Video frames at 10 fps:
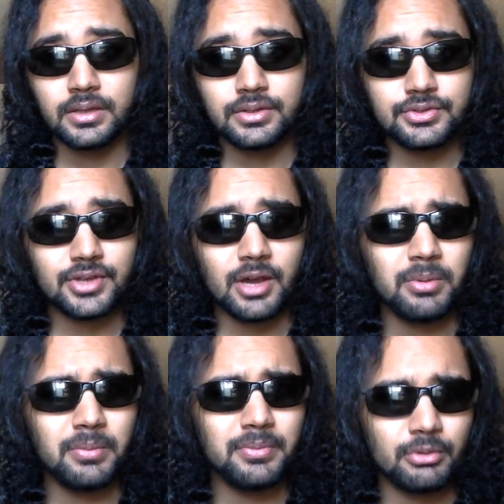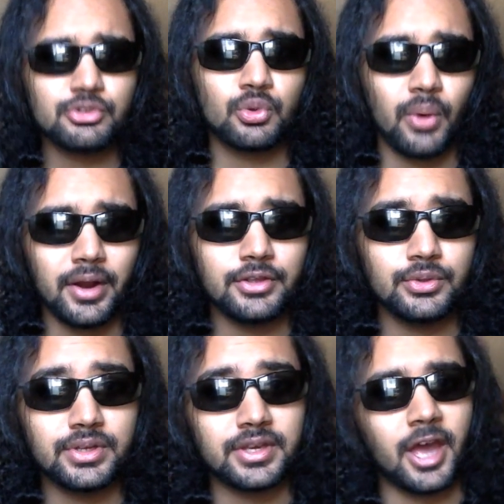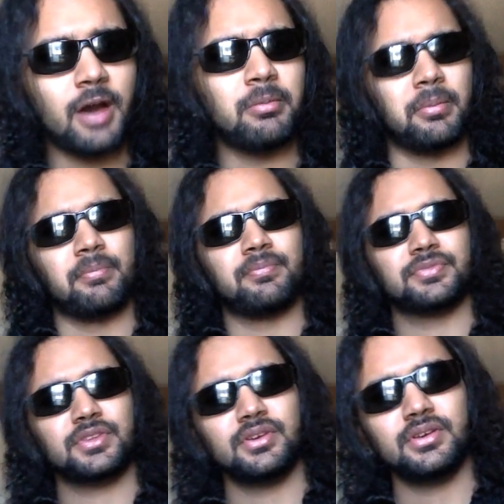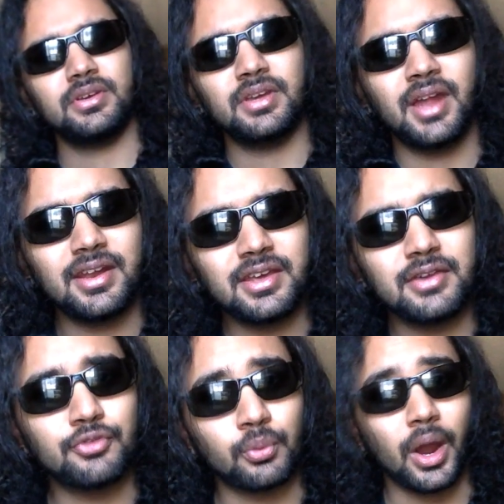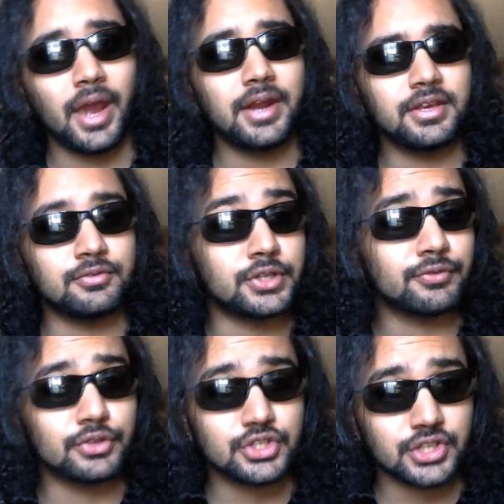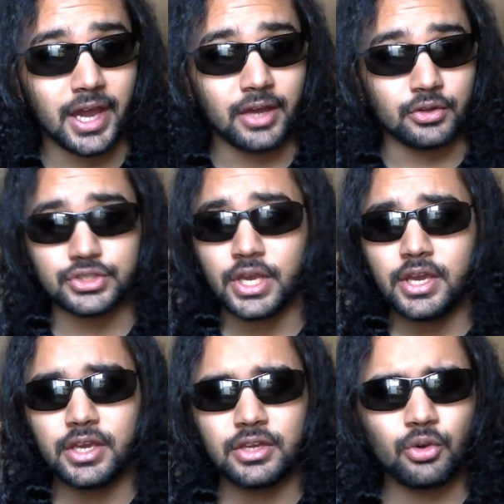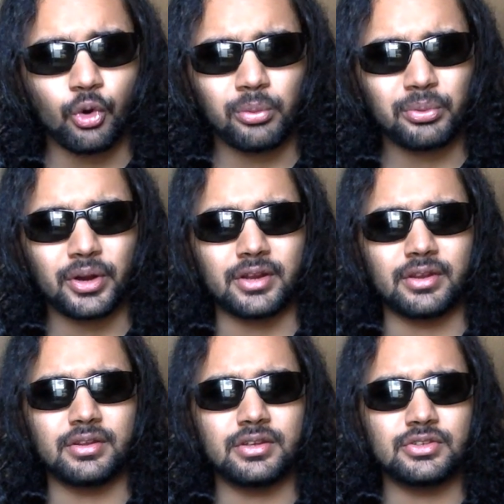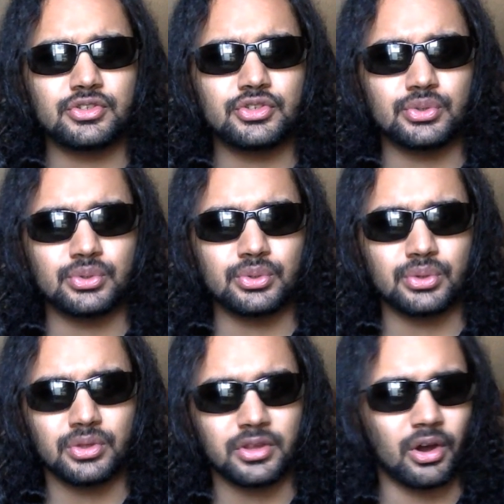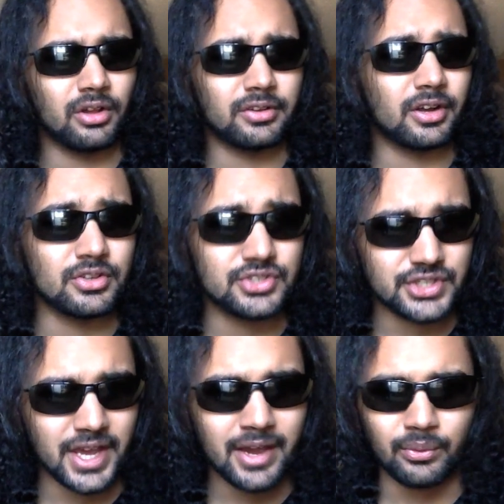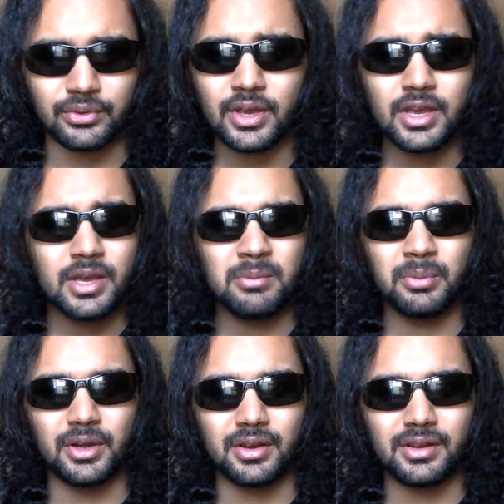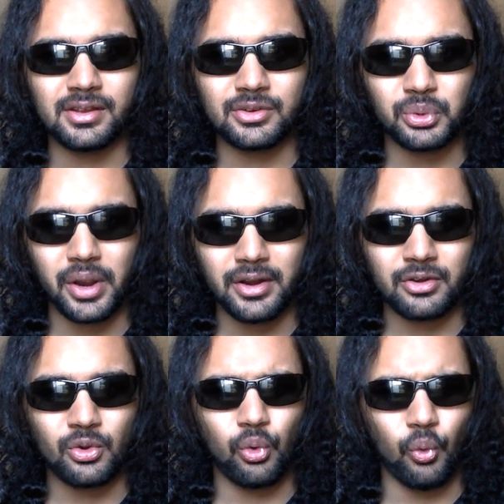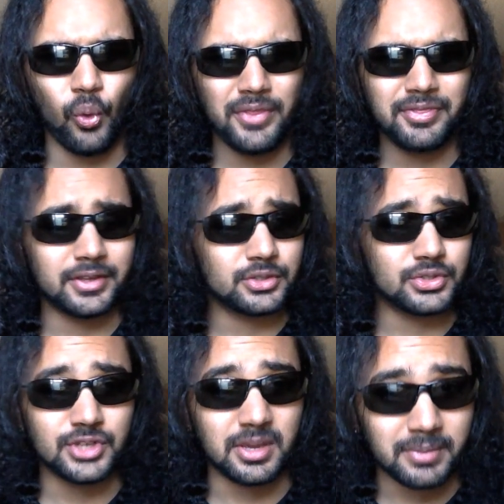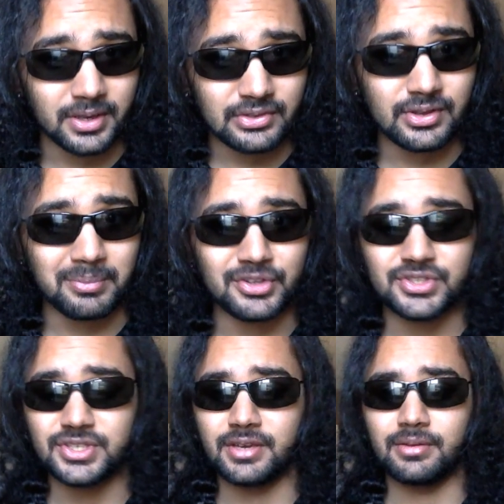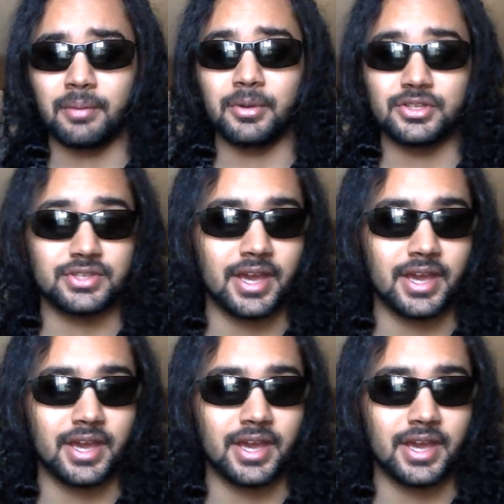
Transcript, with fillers: This album, it was quite a unique album. It had a variety of different styles incorporated into the all in all sound but it created quite the interesting mix, I must I must